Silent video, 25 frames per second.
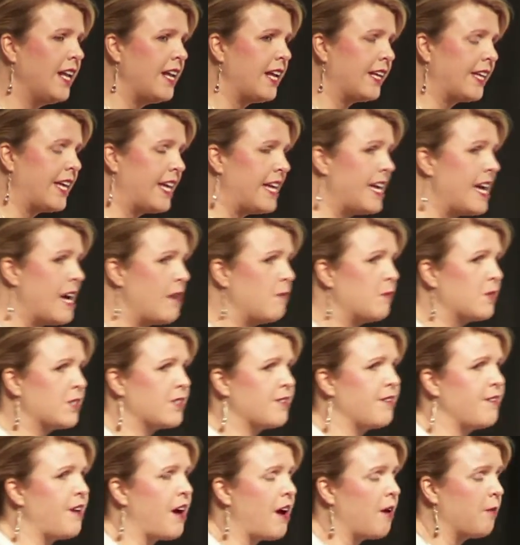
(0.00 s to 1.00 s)
Now, Khiam
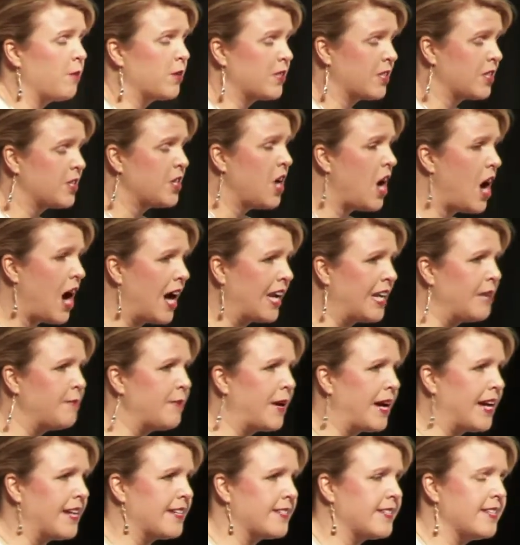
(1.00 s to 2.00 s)
was a tiny
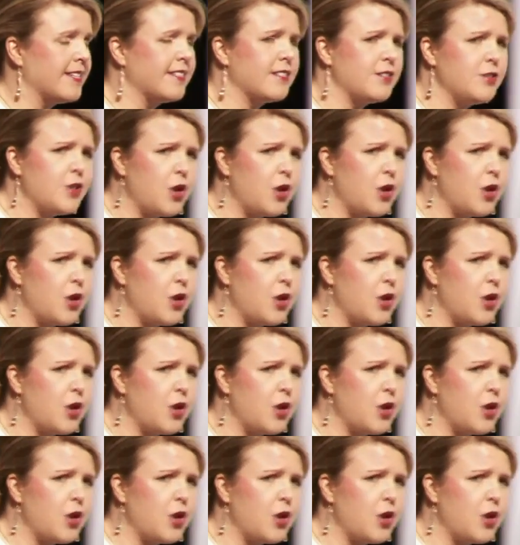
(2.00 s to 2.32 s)
base. It's